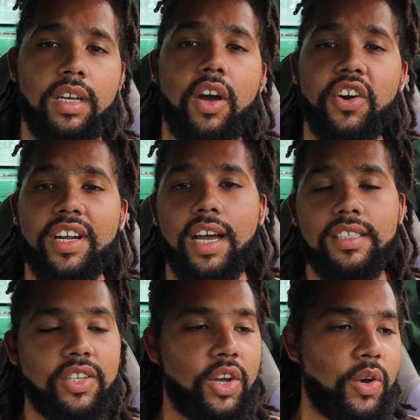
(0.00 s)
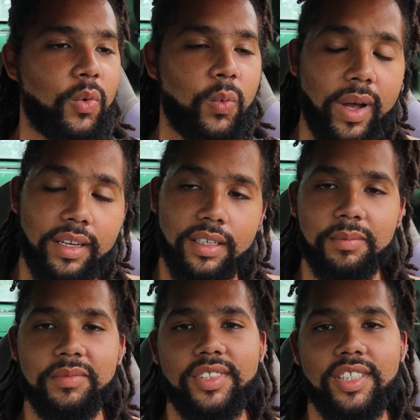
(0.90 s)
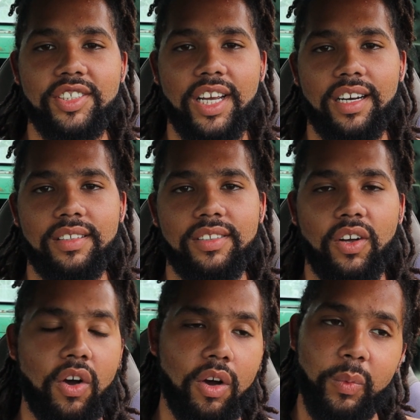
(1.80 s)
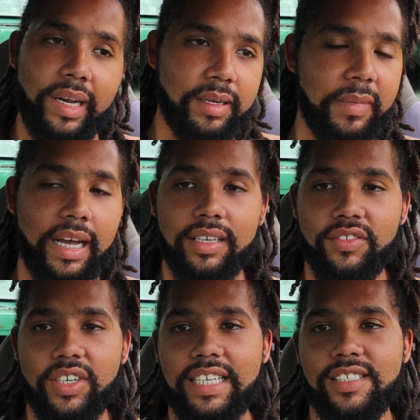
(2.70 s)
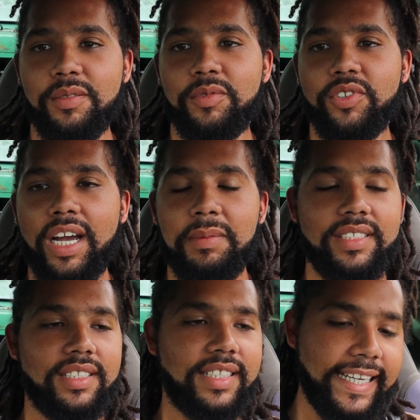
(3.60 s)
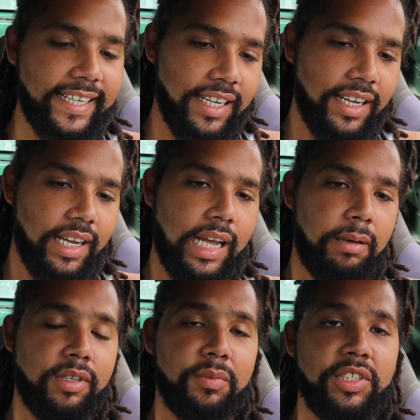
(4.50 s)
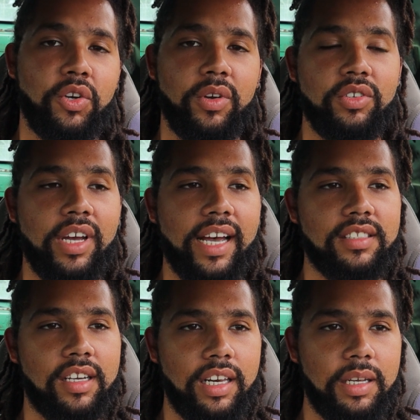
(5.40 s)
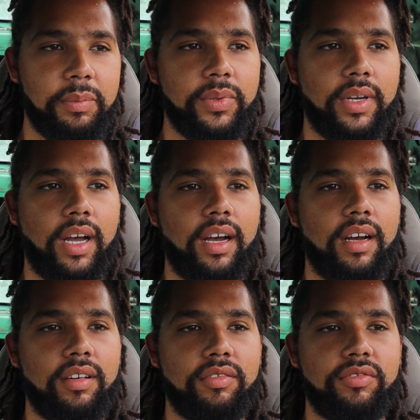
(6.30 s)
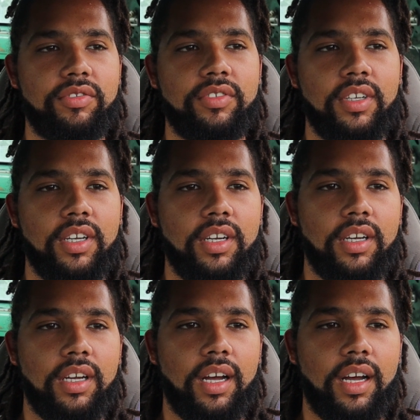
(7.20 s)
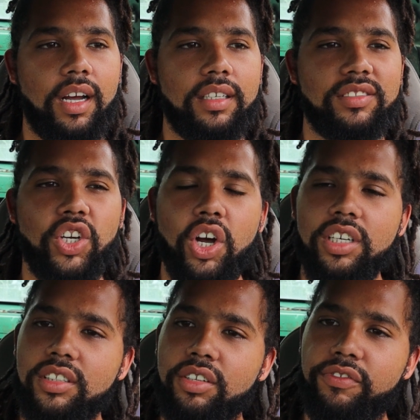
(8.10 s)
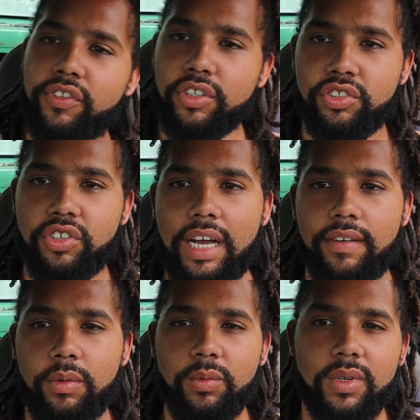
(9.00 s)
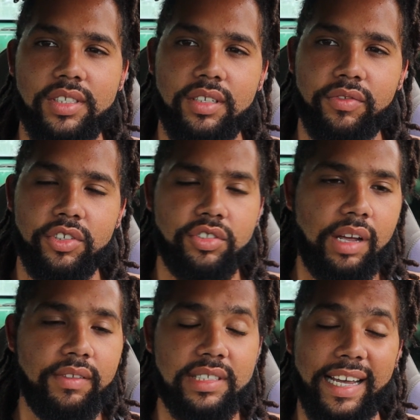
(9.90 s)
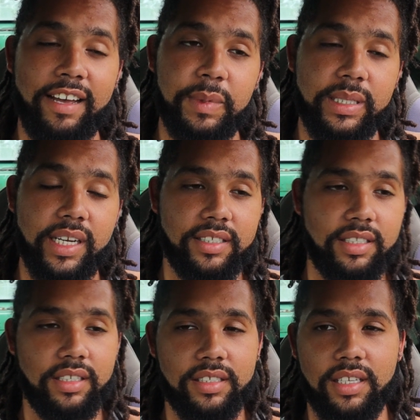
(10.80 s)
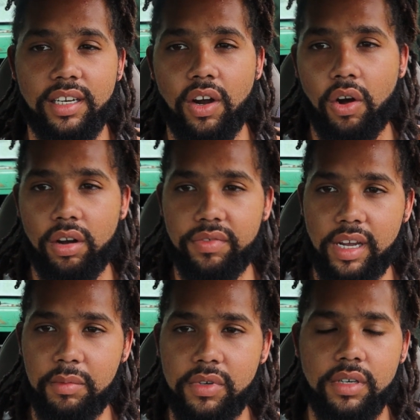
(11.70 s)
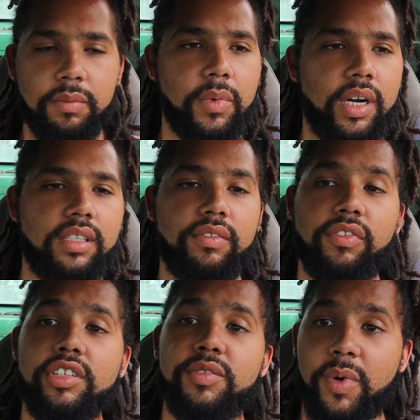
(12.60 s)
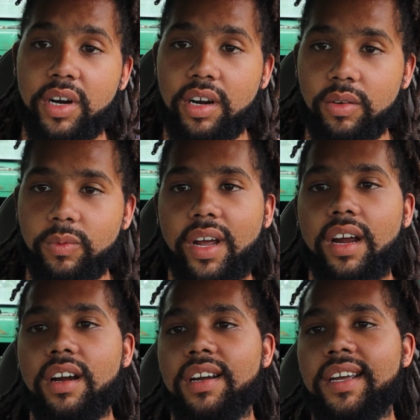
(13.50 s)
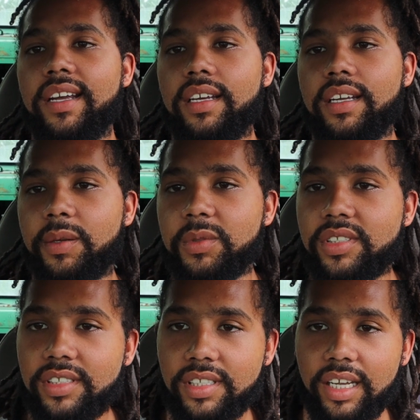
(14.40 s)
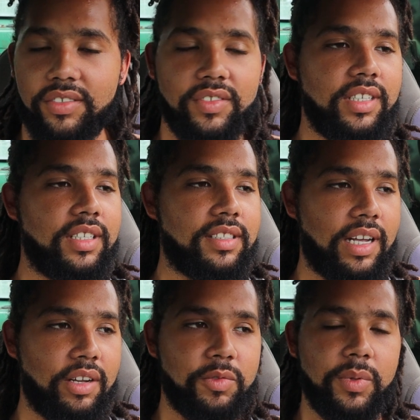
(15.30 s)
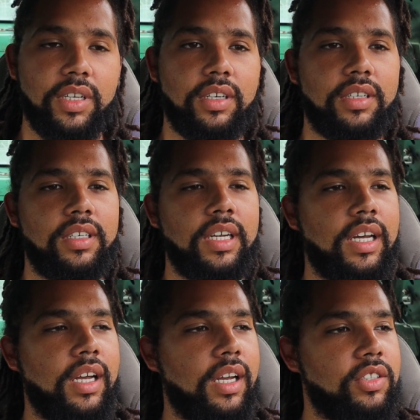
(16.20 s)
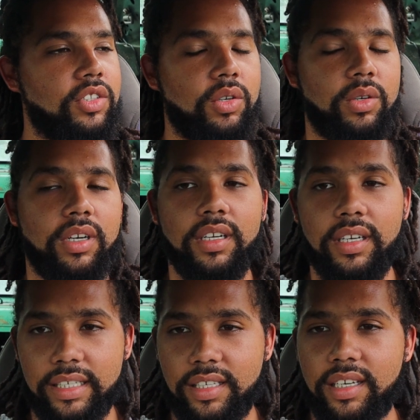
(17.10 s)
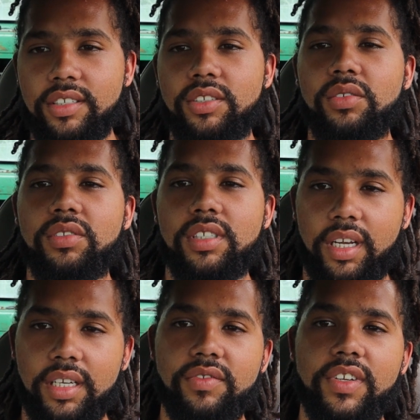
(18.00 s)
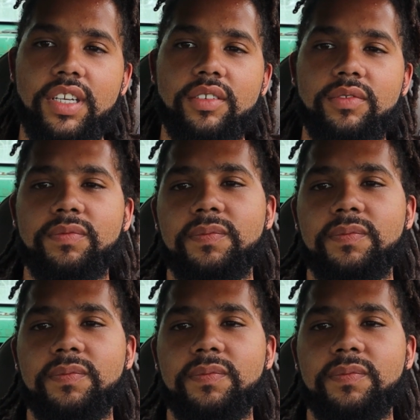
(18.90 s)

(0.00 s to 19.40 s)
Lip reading: Alright guys, welcome to the channel, or welcome back if you guys are subscribed. And today I'm going to be showing you guys a clip of not the first drive. I wouldn't want to say the first drive because I have been testing this thing off camera, but the first burnout where it was successful and it sounds pretty good. So let's get into today's video.